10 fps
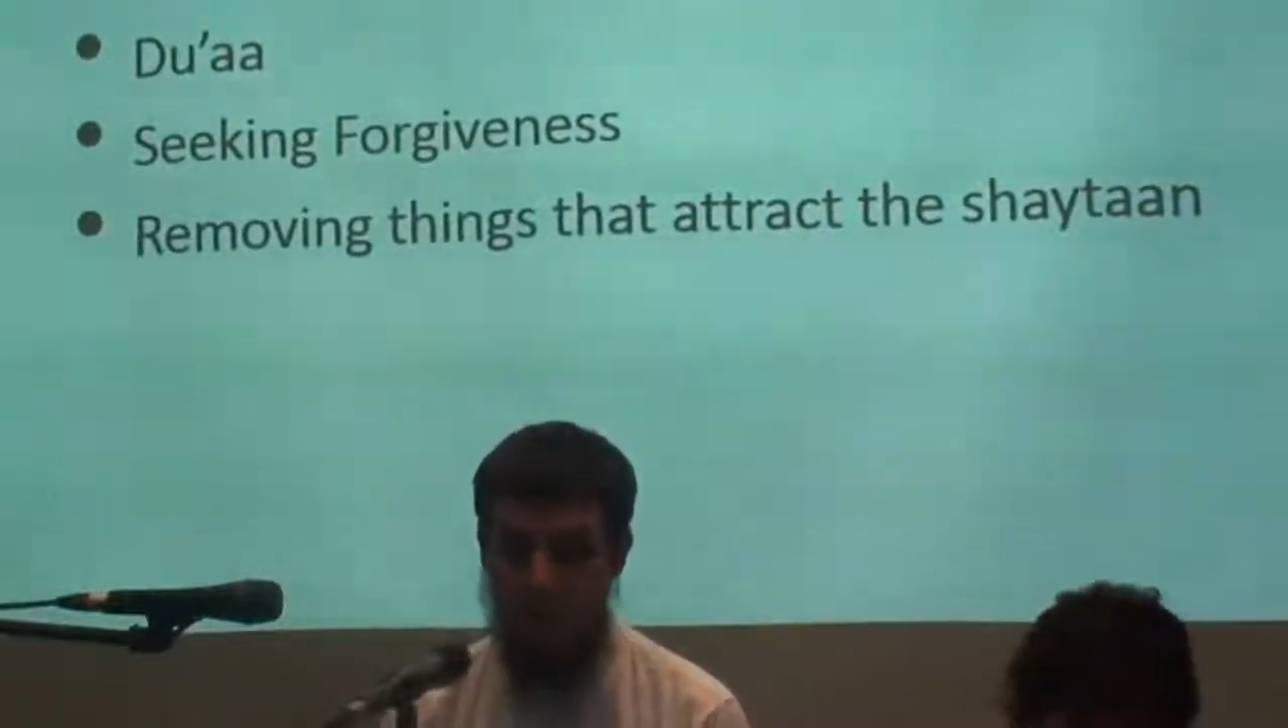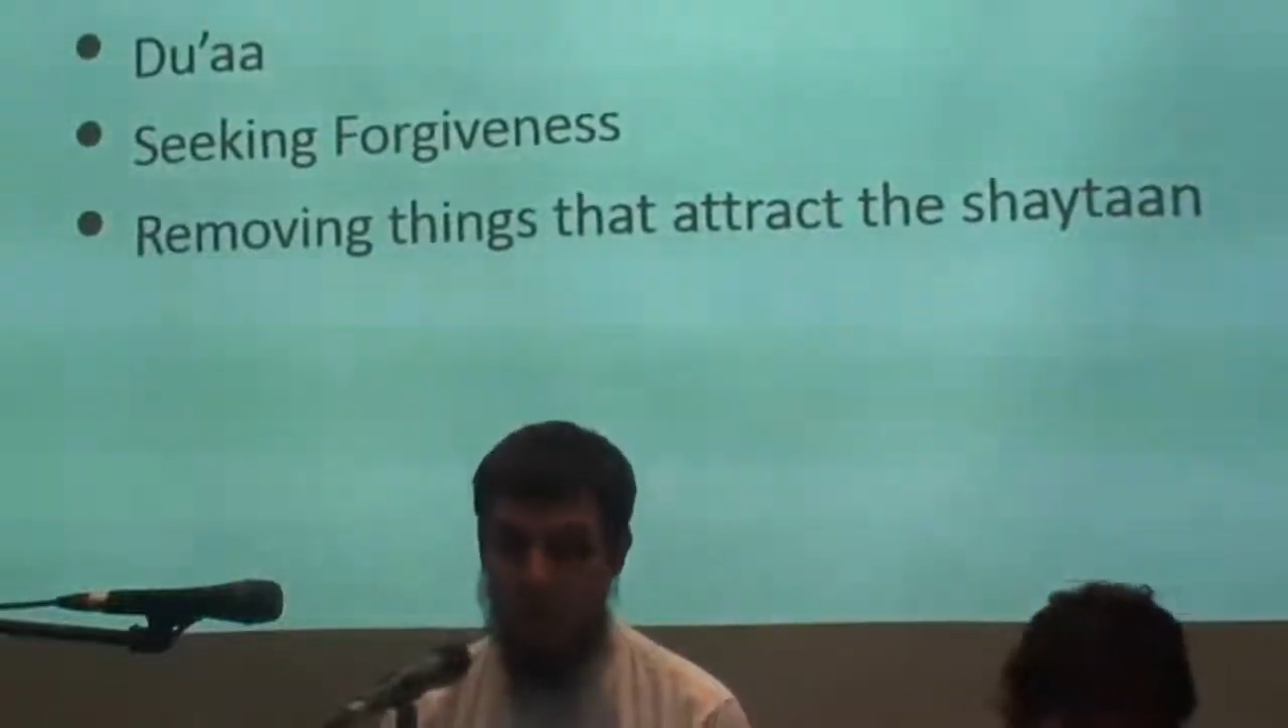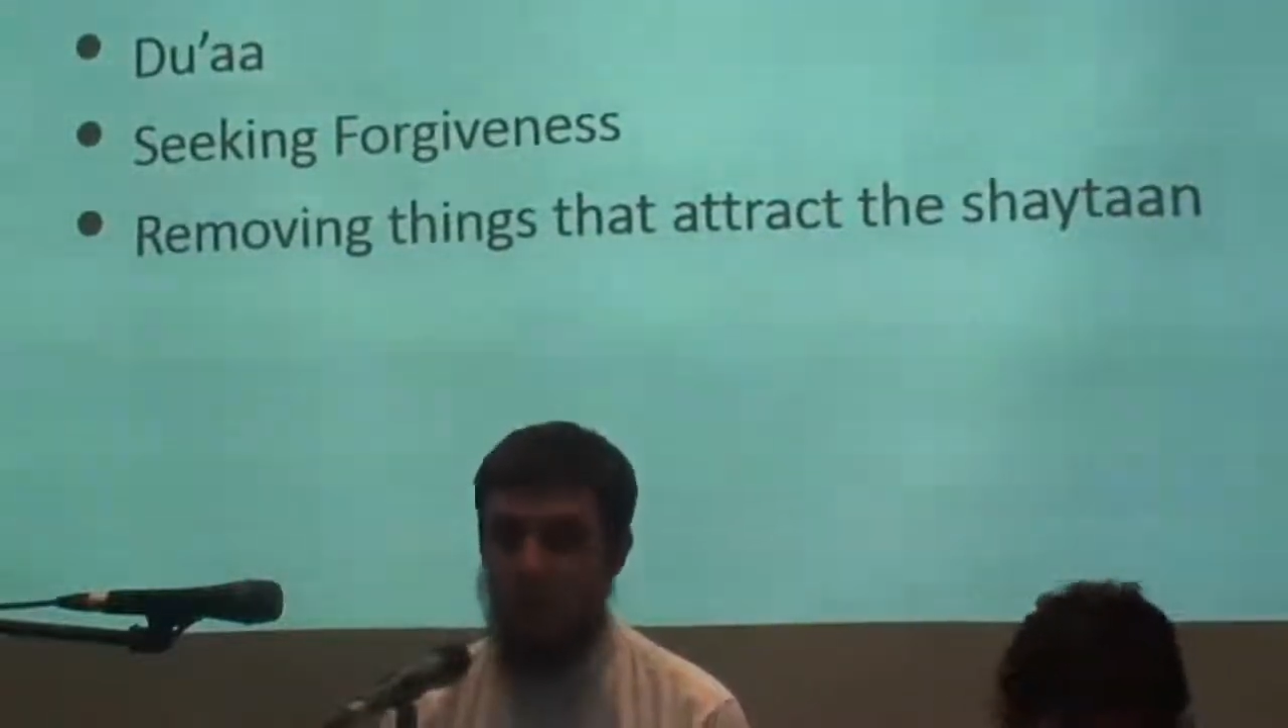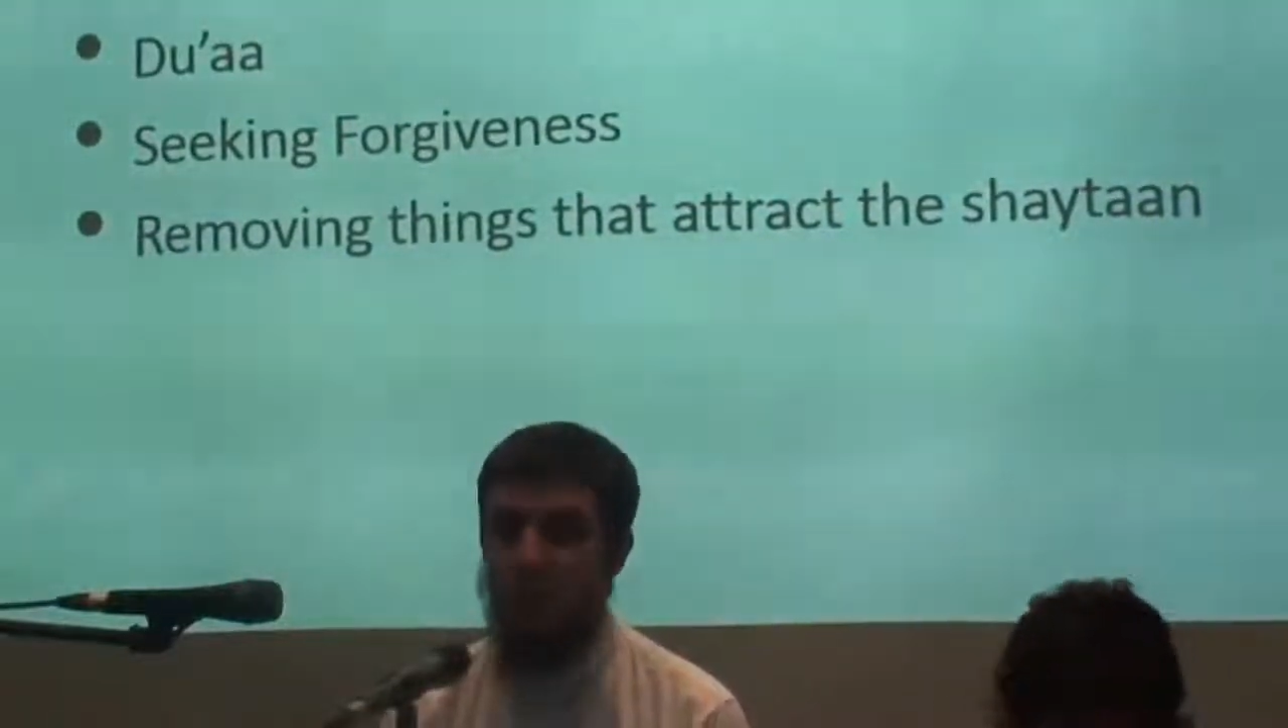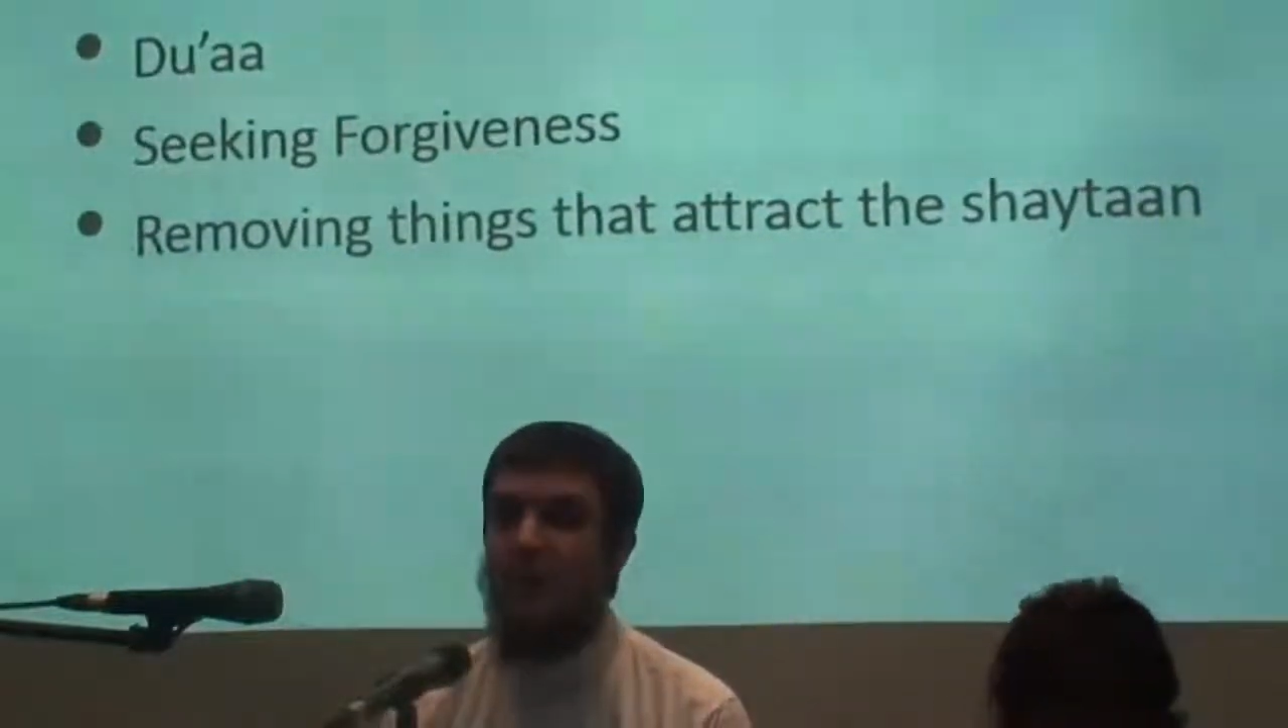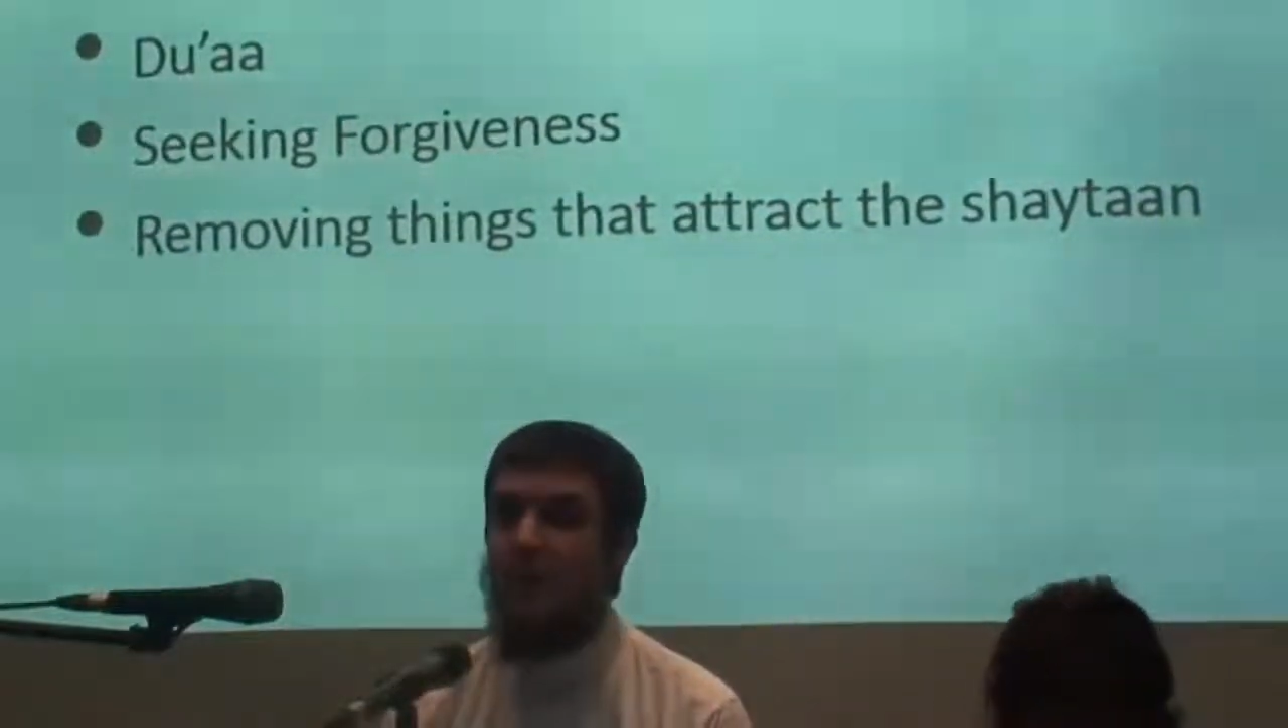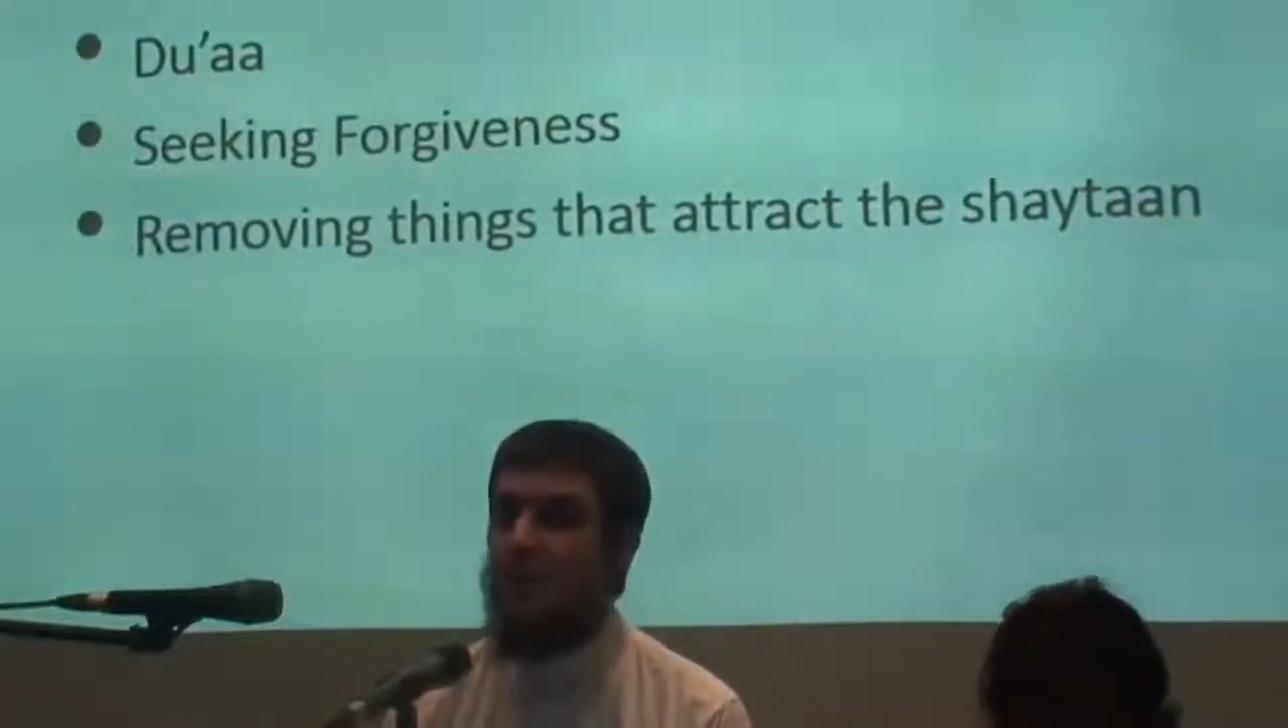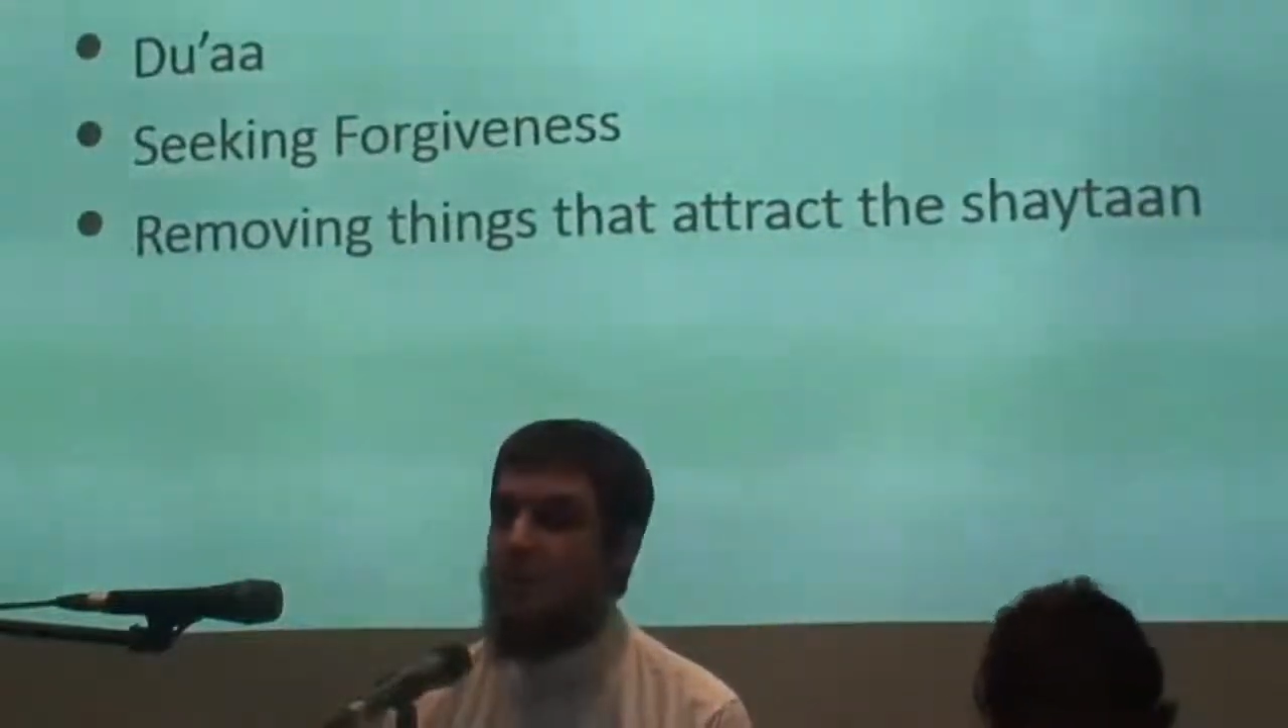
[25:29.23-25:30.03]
In fact, the